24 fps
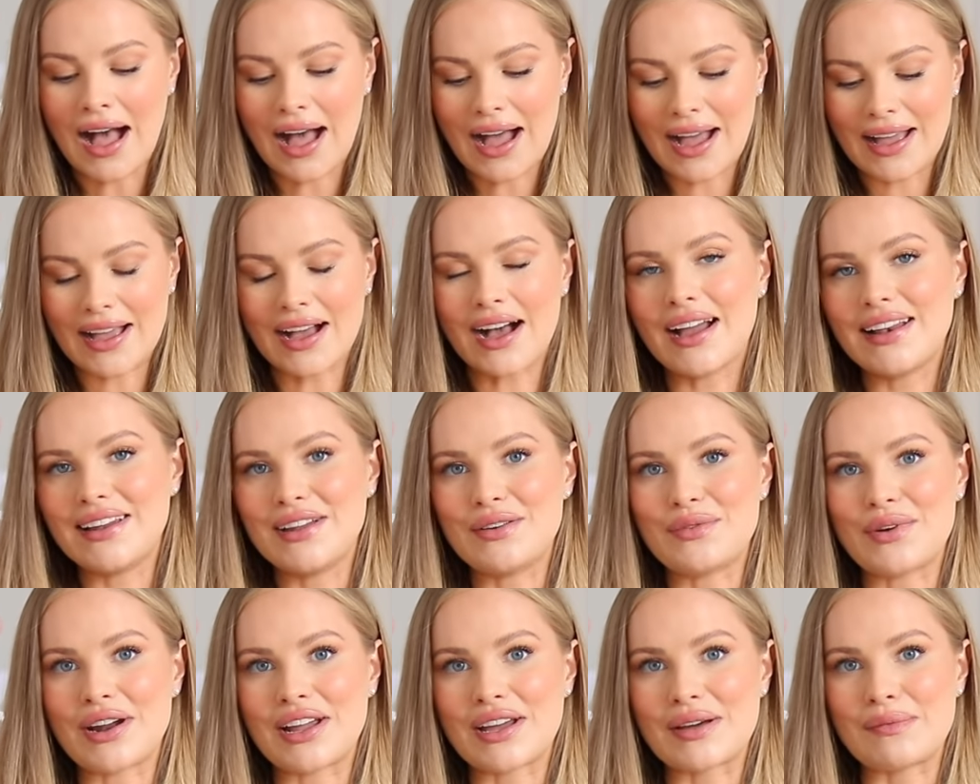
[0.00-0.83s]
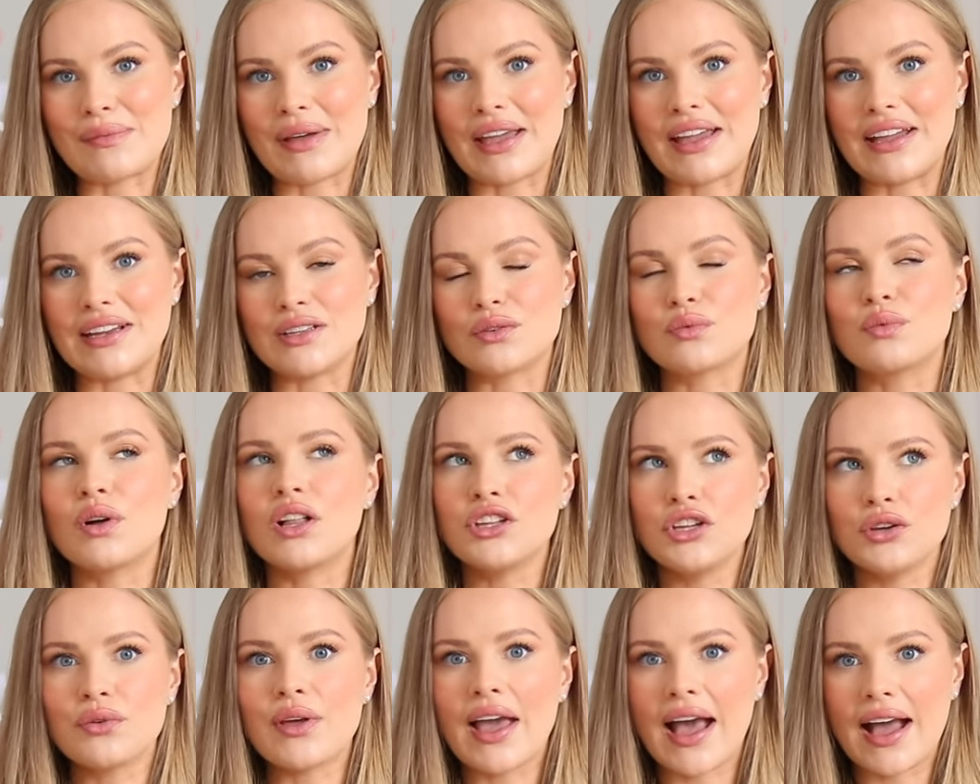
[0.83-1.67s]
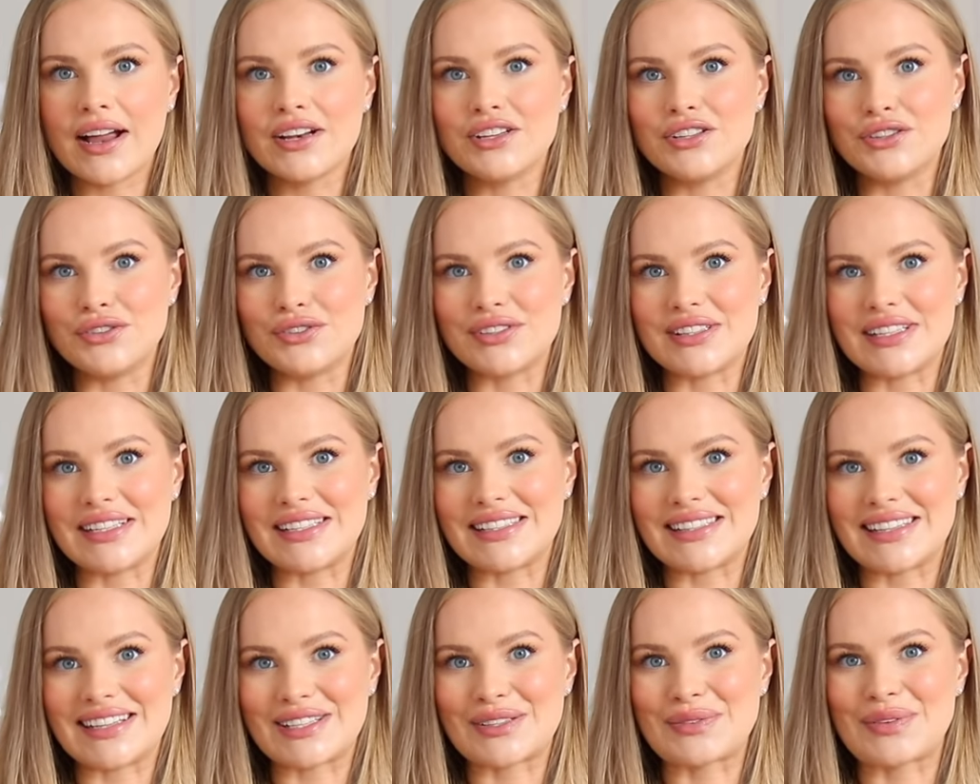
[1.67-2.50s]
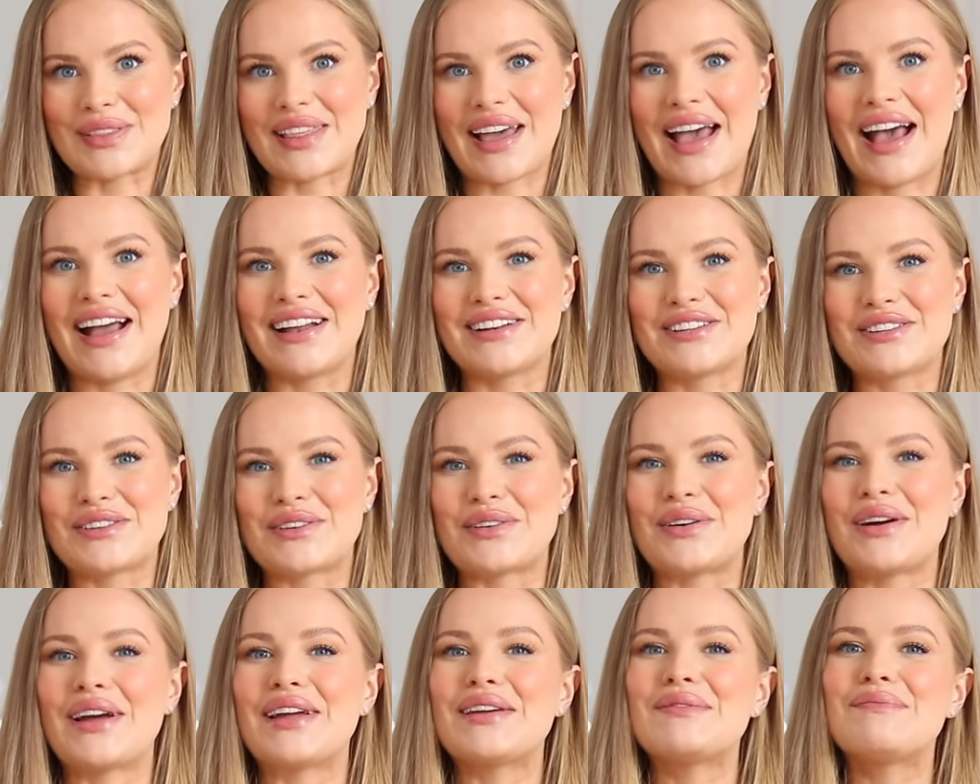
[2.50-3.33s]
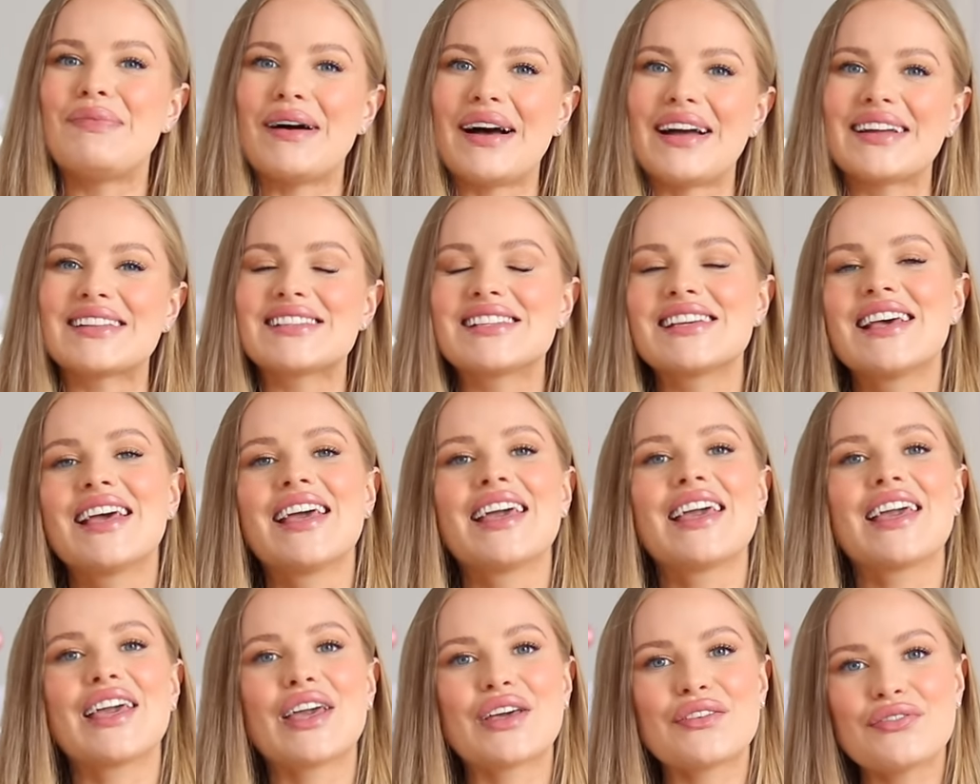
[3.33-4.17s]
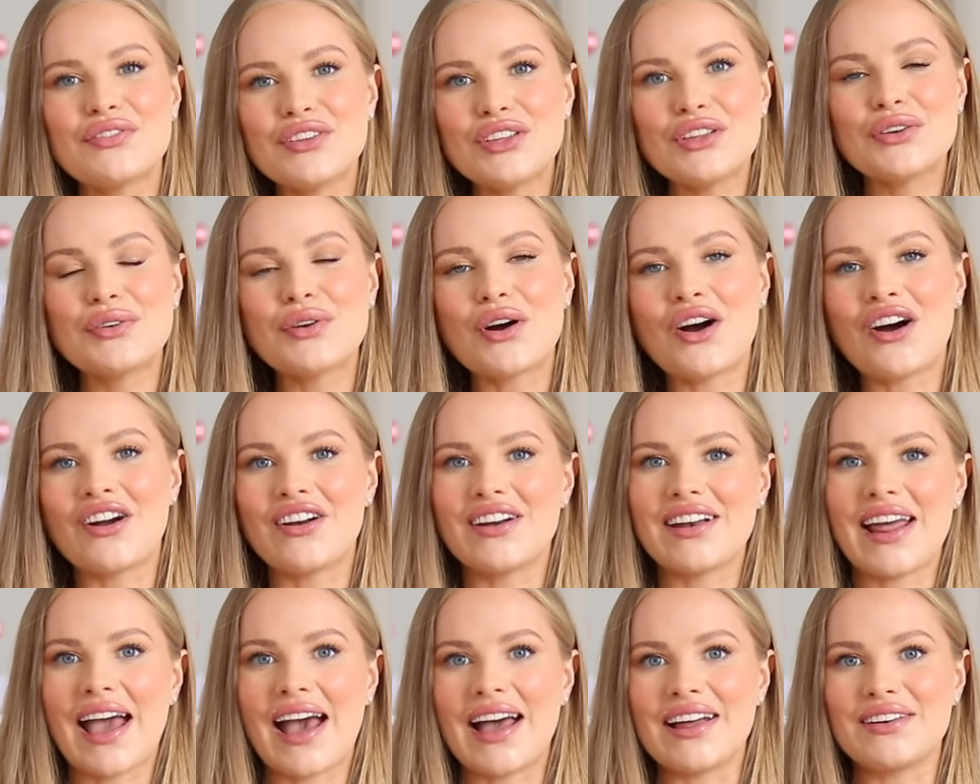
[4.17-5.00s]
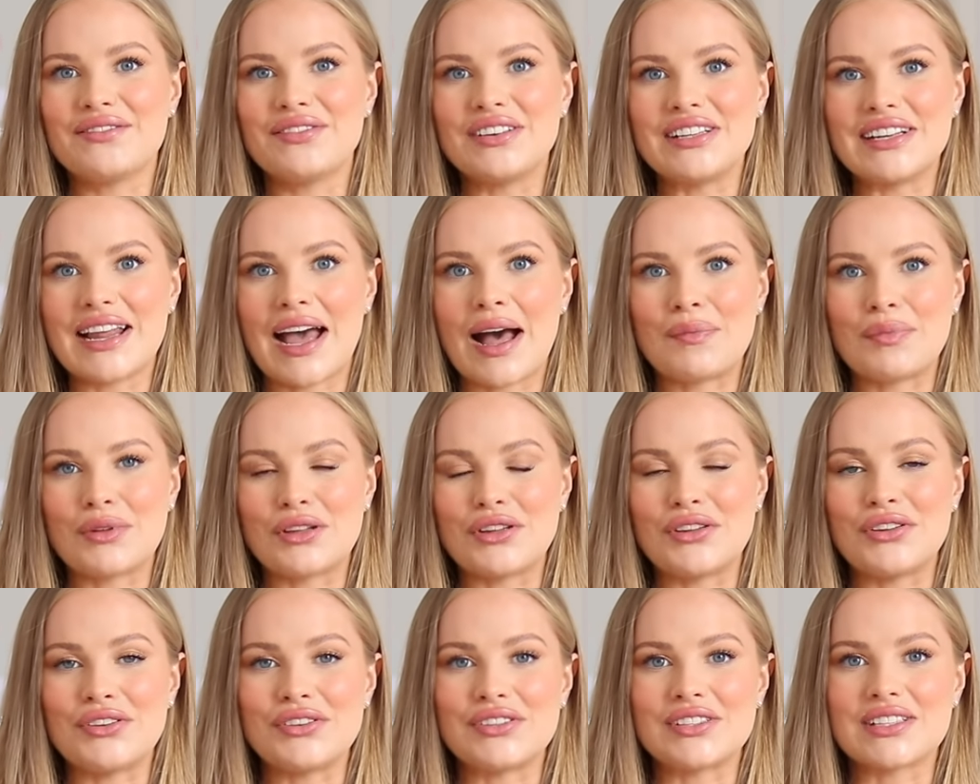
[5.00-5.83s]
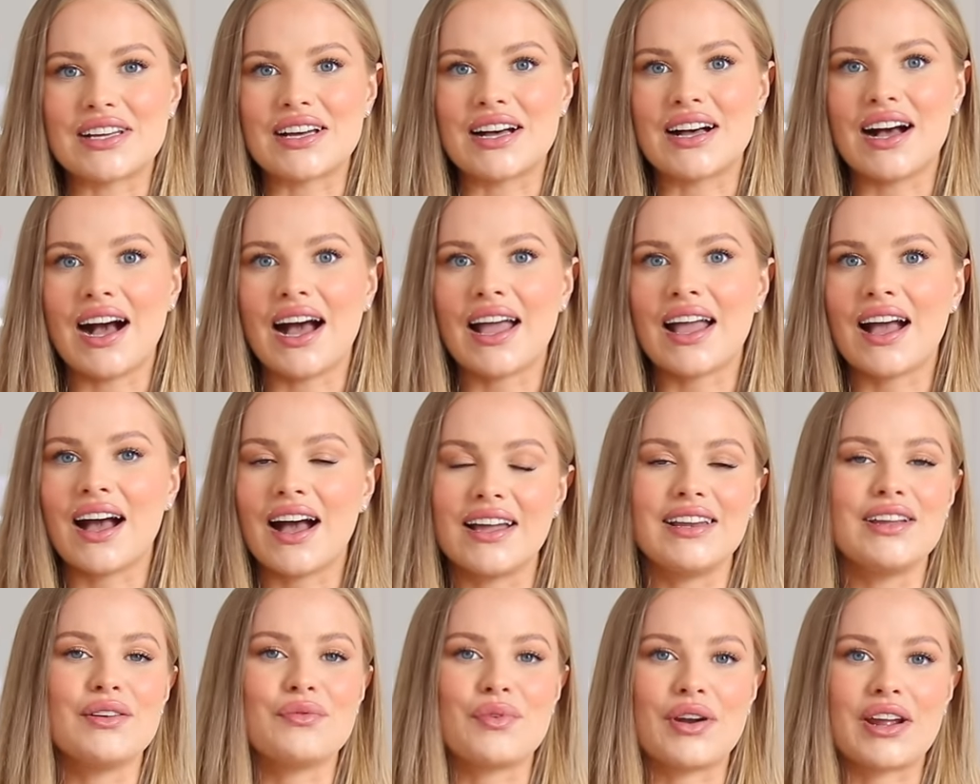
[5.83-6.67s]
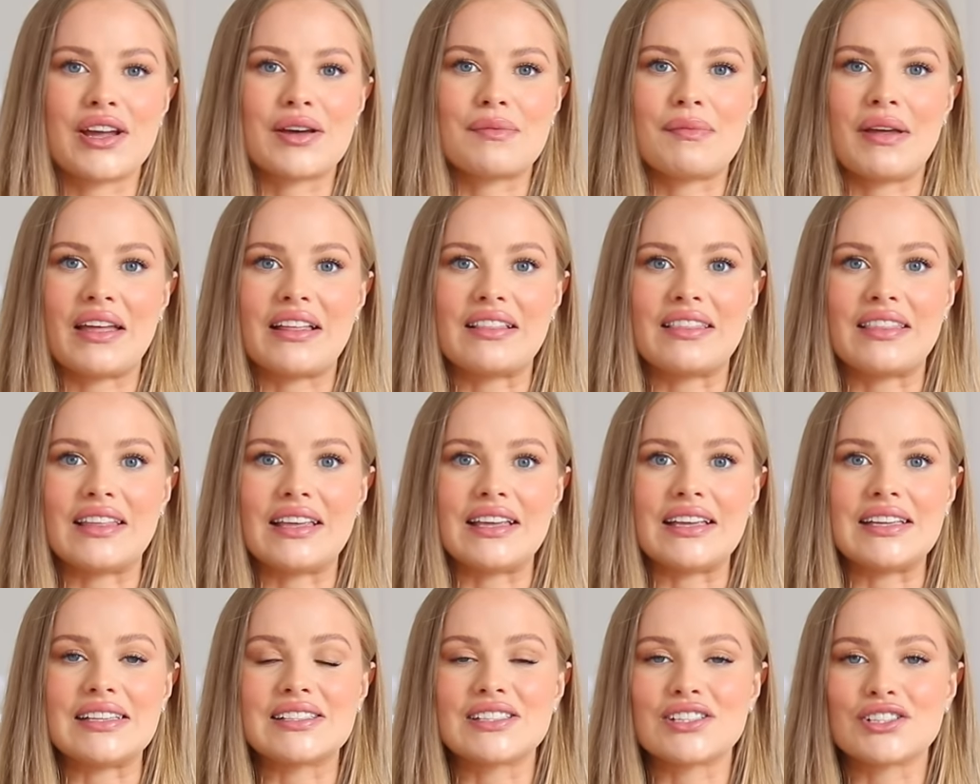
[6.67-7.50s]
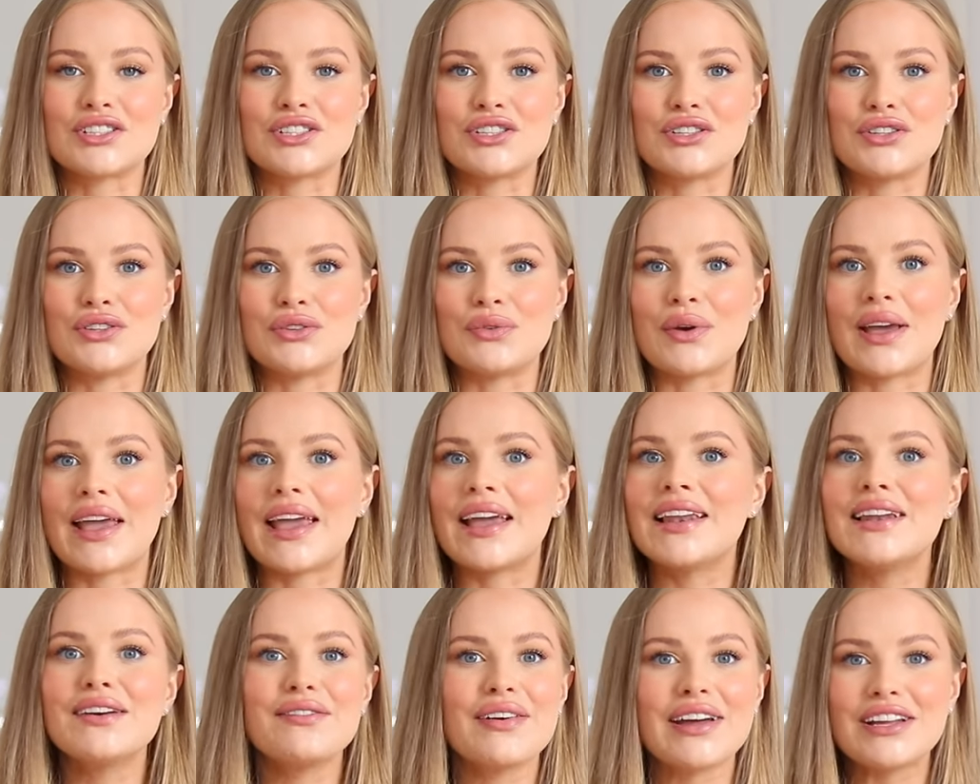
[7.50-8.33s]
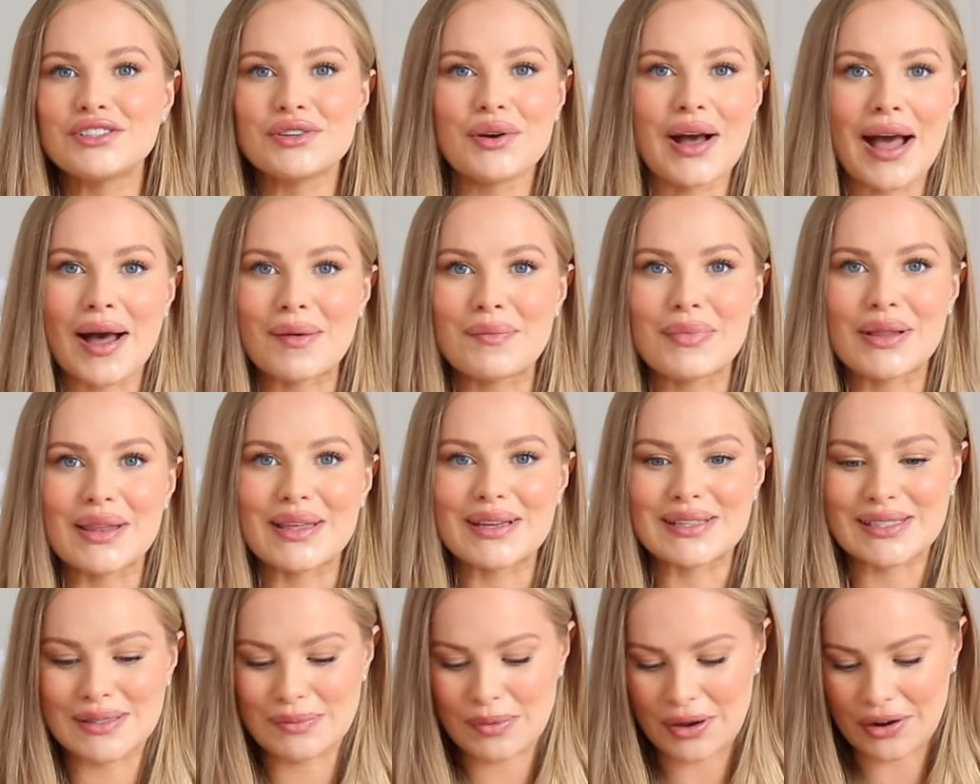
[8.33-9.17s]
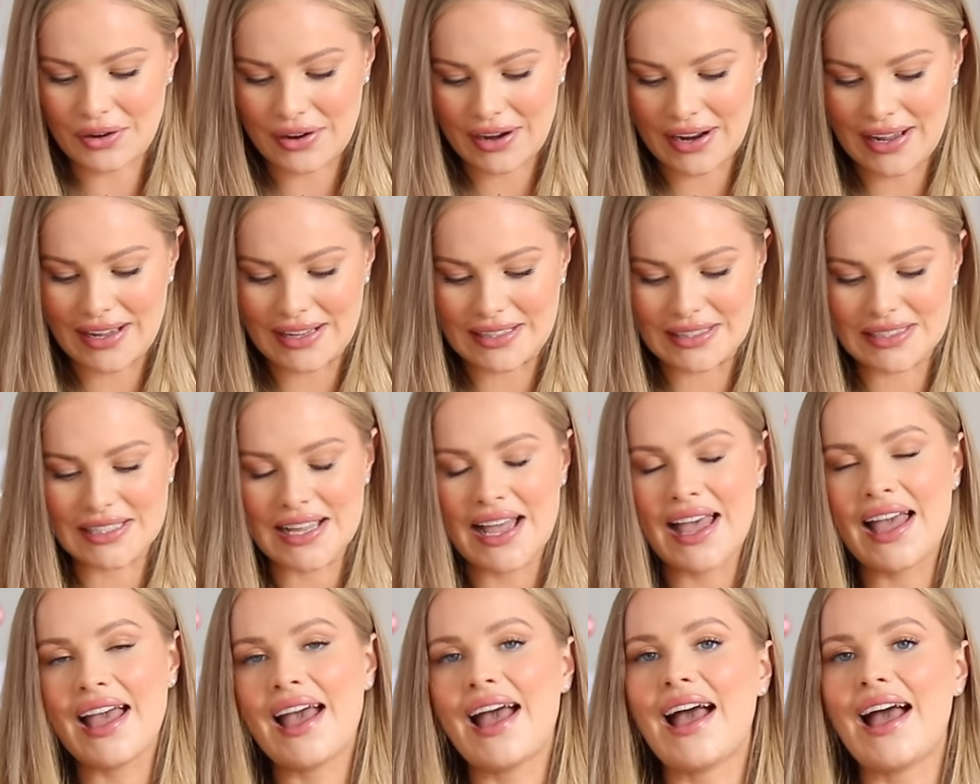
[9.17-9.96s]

I highly recommend, well, you can use these things with Android, but if you are an advent Apple user, I highly recommend these to elevate your Apple experience.